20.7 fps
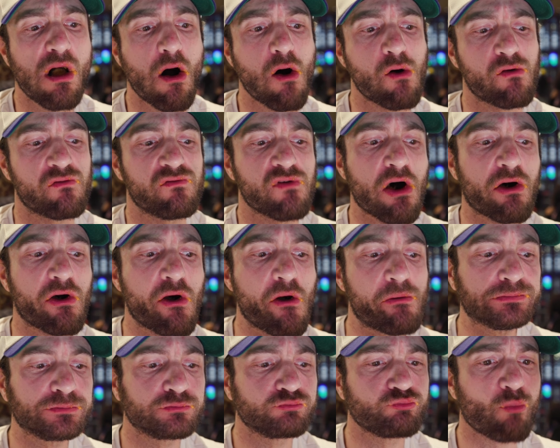Oh fuck.
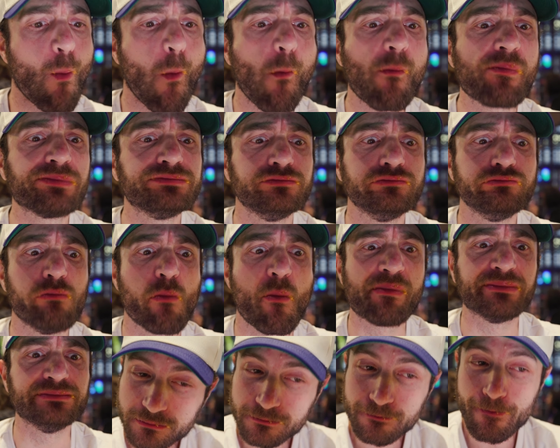
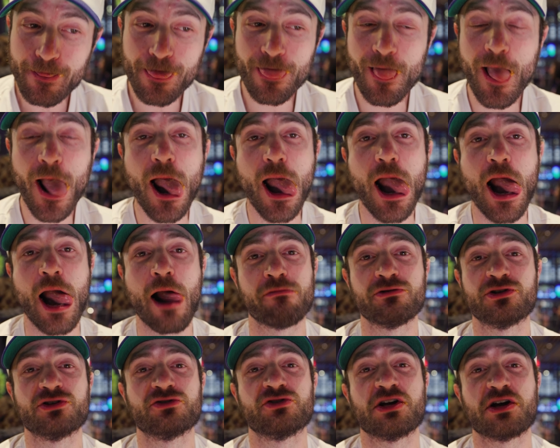Mmm.
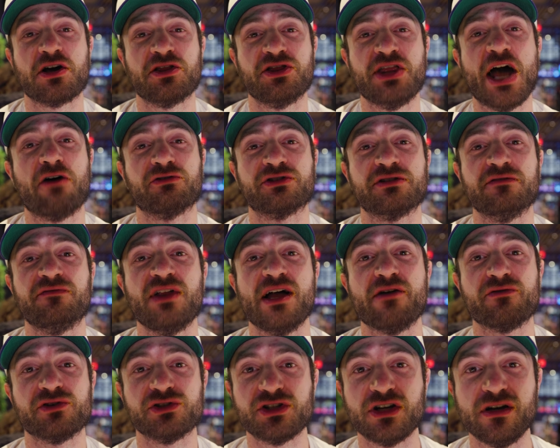was just like a thousand
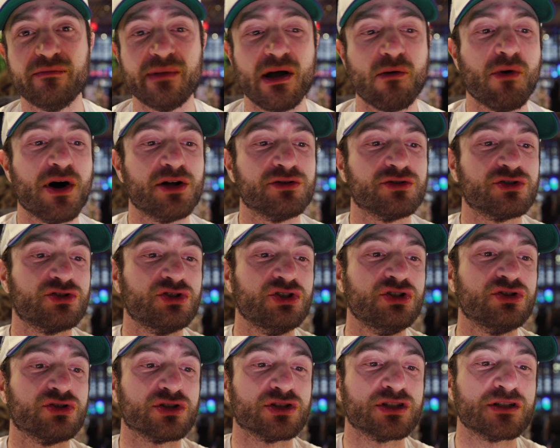flavors hitting me at once.
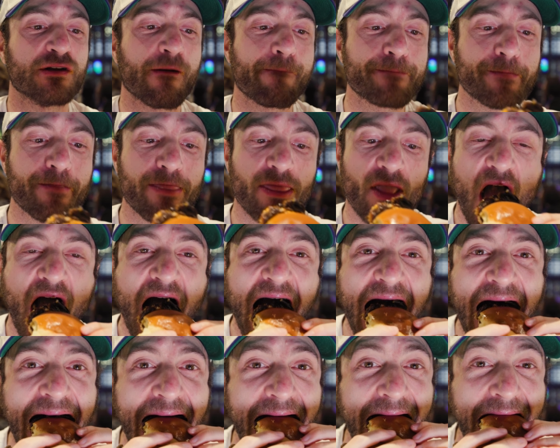Jesus.
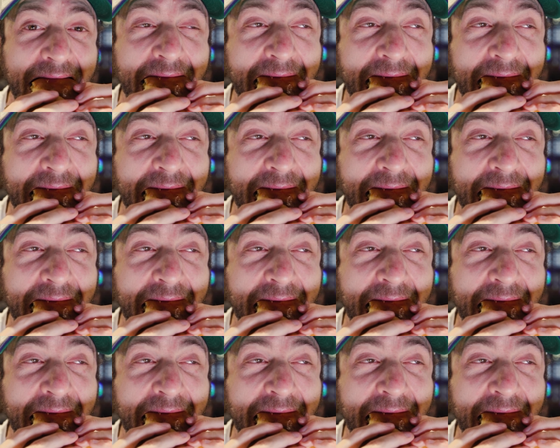Mmm.